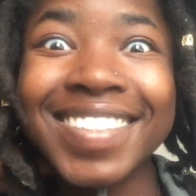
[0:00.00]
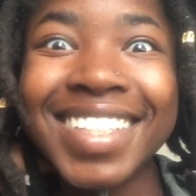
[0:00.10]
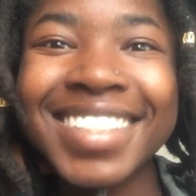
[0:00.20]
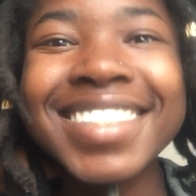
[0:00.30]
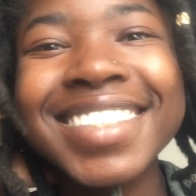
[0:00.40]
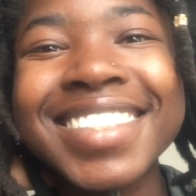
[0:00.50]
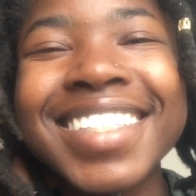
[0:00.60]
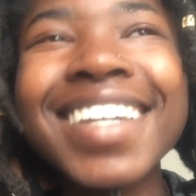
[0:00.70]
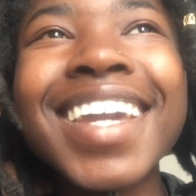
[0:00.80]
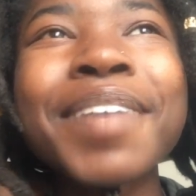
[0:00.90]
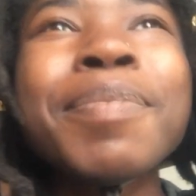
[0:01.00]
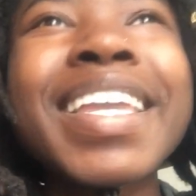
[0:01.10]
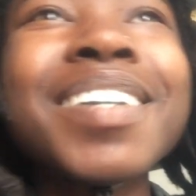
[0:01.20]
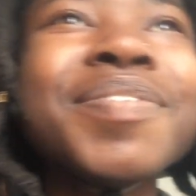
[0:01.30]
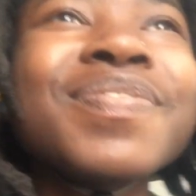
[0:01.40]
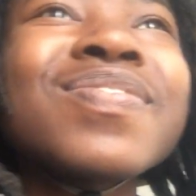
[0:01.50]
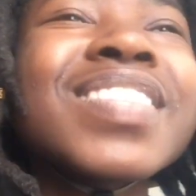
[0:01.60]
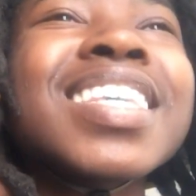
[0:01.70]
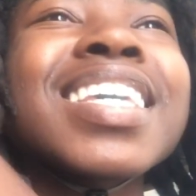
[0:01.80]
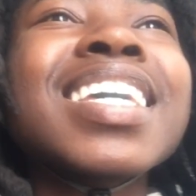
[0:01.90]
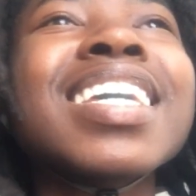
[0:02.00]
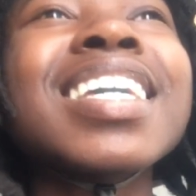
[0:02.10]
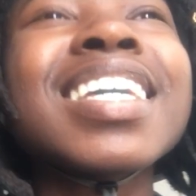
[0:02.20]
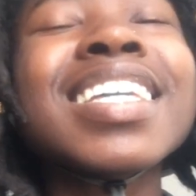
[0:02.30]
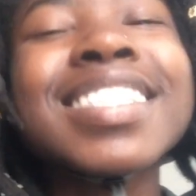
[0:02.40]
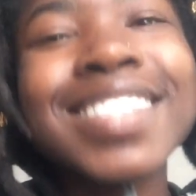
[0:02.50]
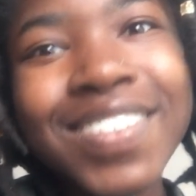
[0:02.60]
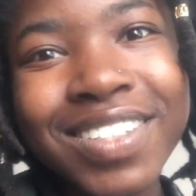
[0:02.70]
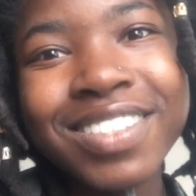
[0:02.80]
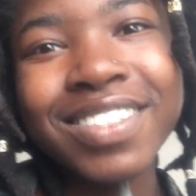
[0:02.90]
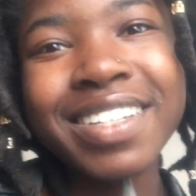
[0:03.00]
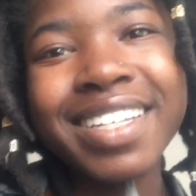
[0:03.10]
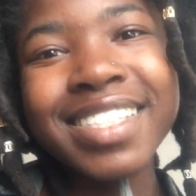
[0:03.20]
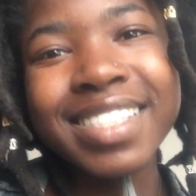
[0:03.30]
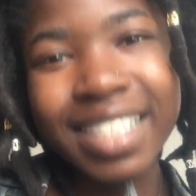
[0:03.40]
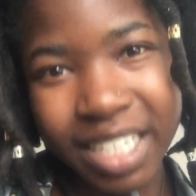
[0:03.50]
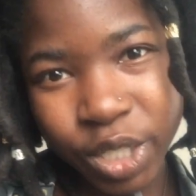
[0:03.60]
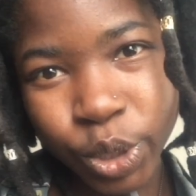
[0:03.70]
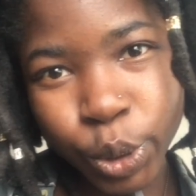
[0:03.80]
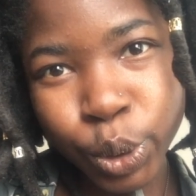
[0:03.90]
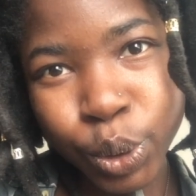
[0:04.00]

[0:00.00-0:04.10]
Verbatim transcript: all day okay but yeah talk to you guys later